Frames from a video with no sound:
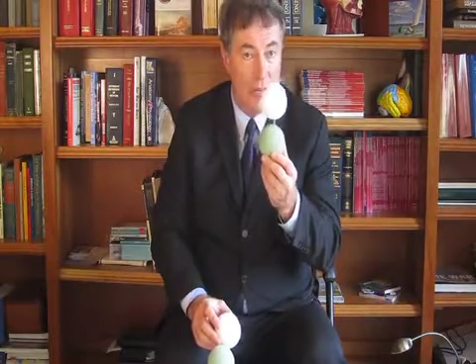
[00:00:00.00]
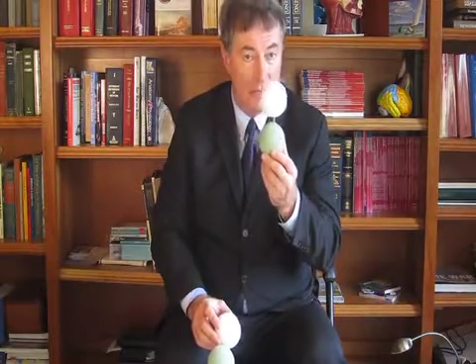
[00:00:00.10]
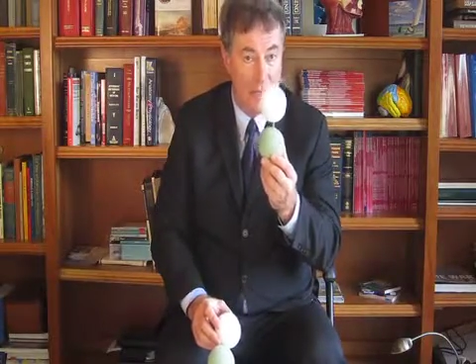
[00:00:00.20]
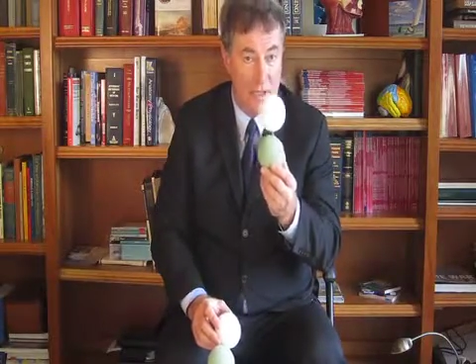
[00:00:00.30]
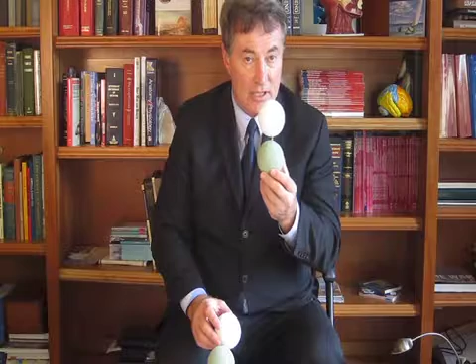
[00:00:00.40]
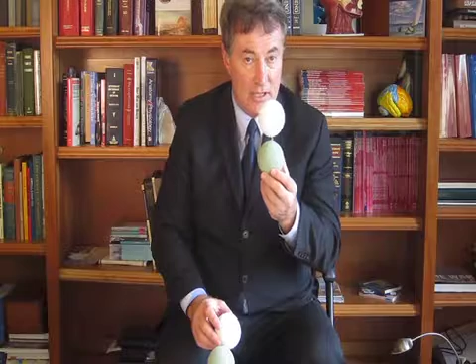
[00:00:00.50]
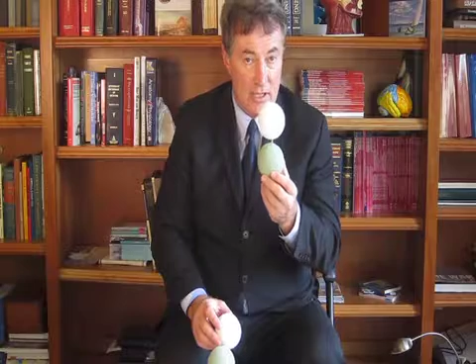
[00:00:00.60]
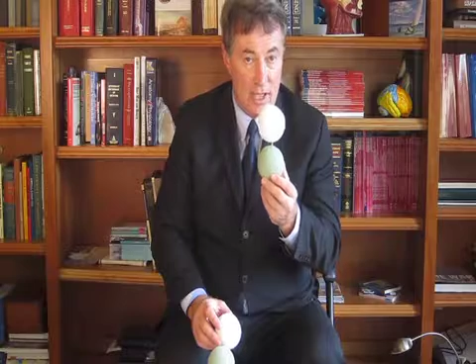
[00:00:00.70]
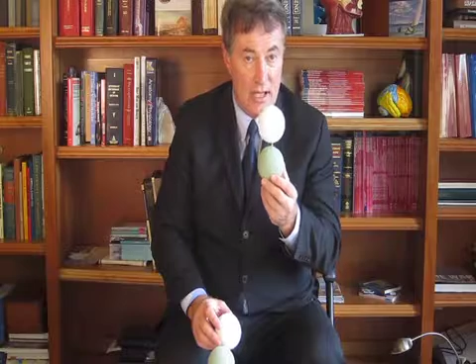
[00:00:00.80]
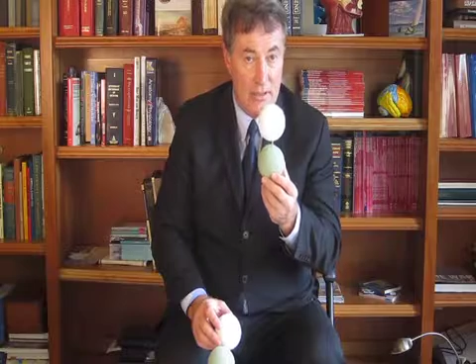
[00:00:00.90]
which it
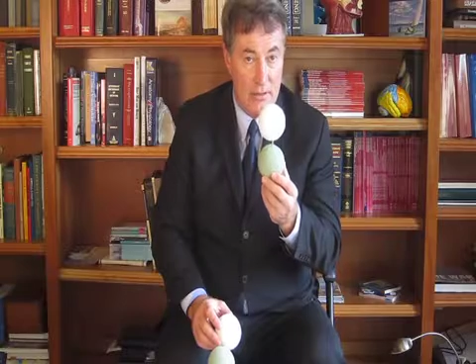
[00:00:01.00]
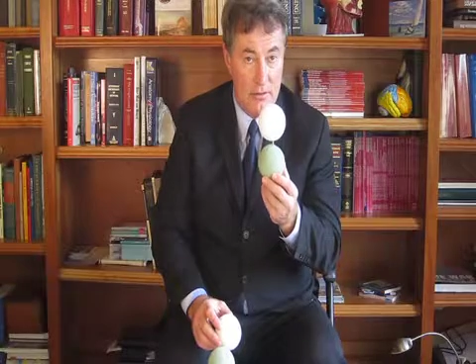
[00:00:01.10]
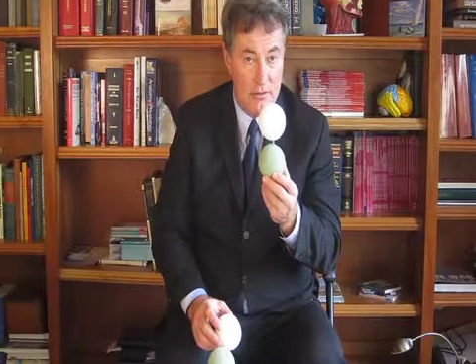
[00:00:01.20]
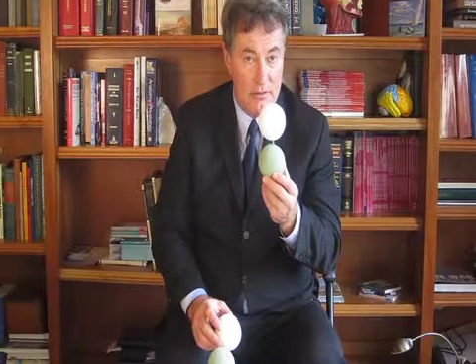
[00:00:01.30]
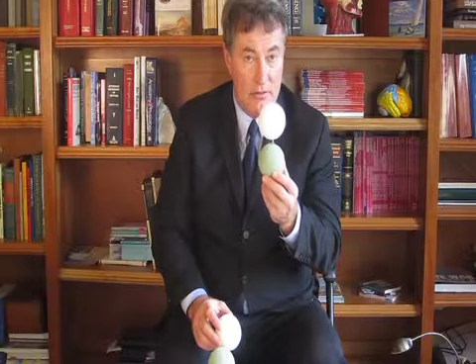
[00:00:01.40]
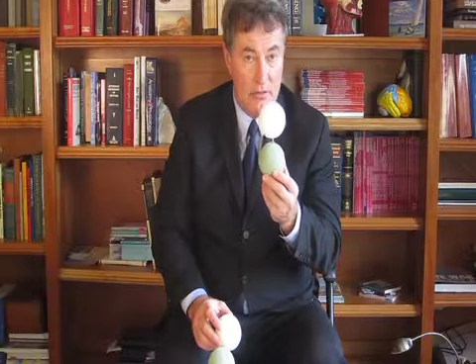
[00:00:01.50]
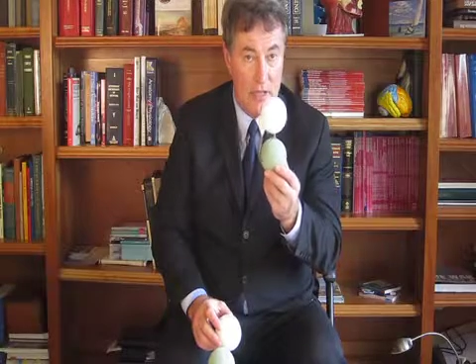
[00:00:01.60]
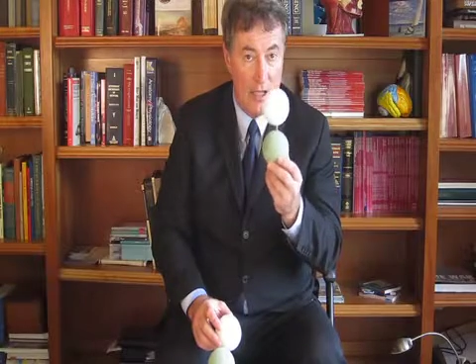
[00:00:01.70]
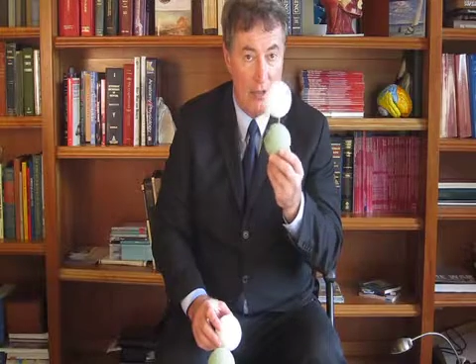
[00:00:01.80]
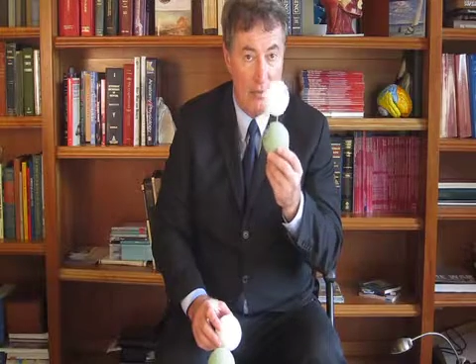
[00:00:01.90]
cannot use,
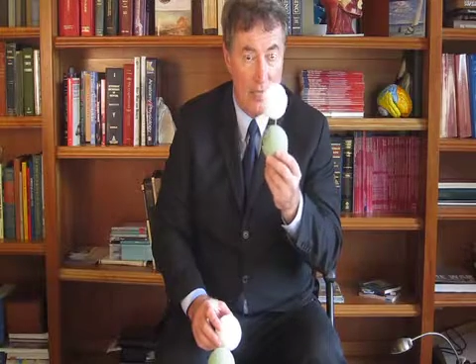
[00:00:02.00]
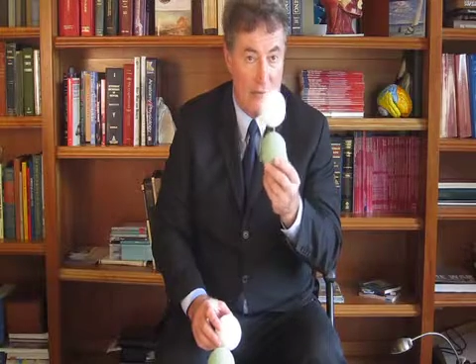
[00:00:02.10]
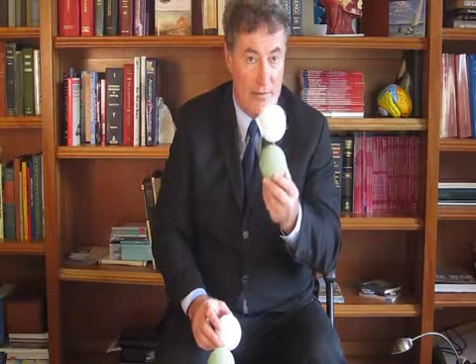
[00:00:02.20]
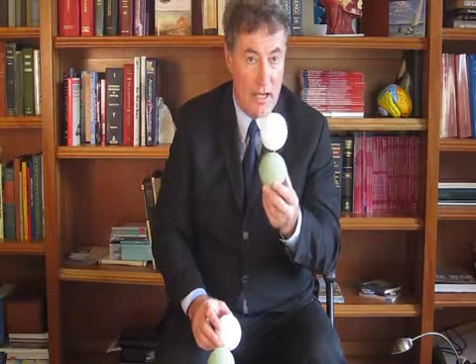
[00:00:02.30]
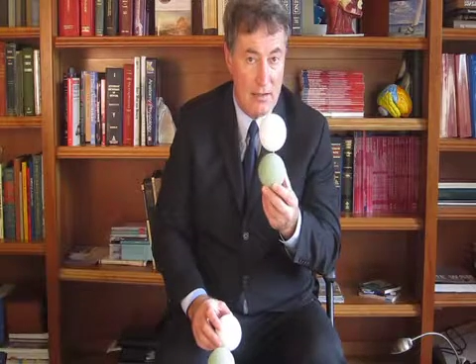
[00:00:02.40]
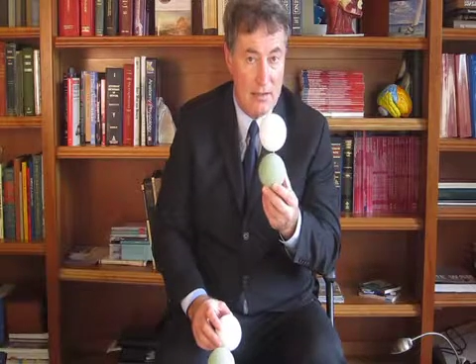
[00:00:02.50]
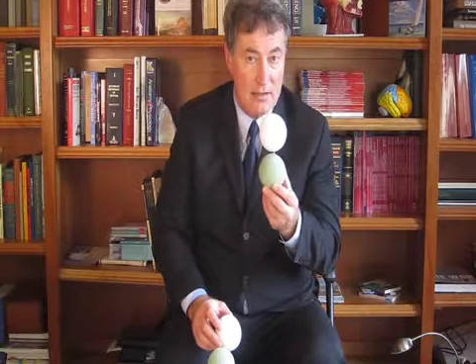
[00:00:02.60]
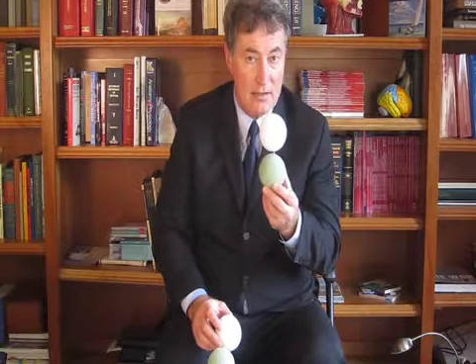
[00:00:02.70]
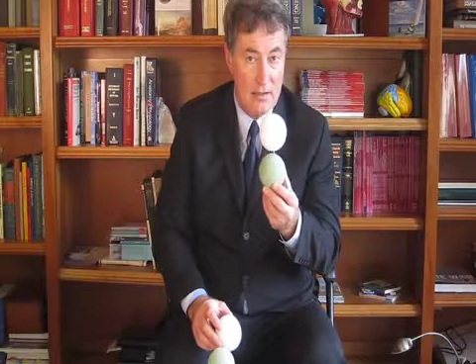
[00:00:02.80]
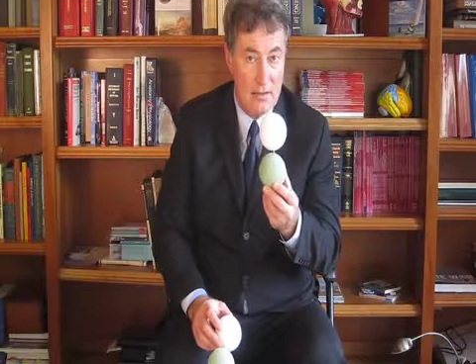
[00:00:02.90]
and creates a
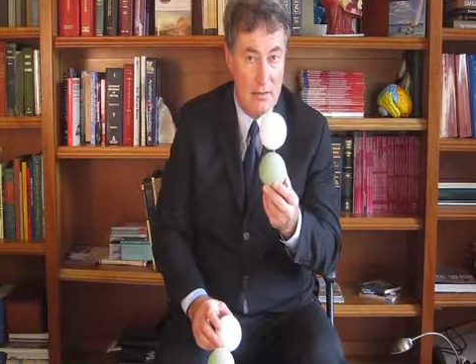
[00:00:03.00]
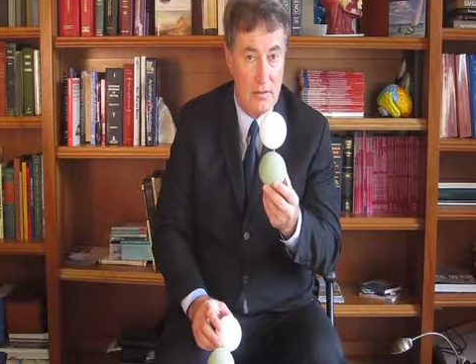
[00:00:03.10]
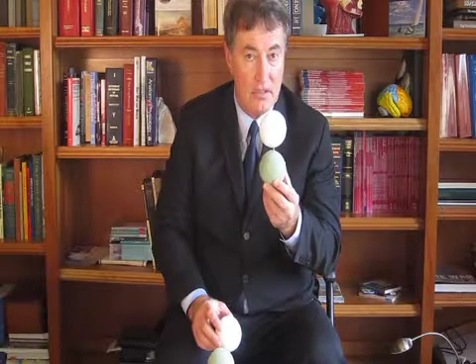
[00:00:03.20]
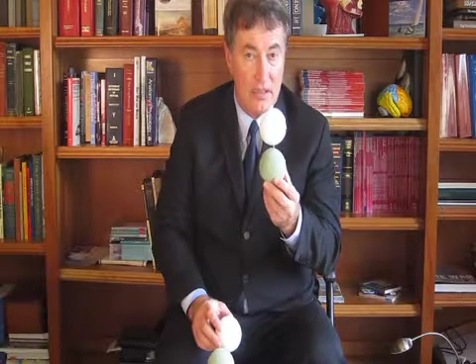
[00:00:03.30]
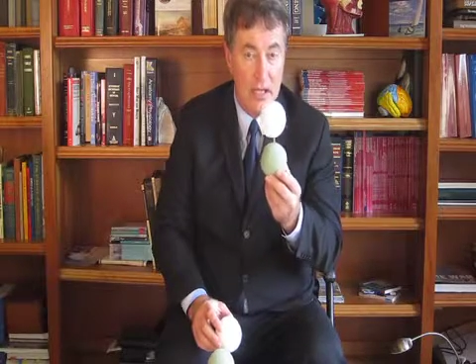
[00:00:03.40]
toxic condition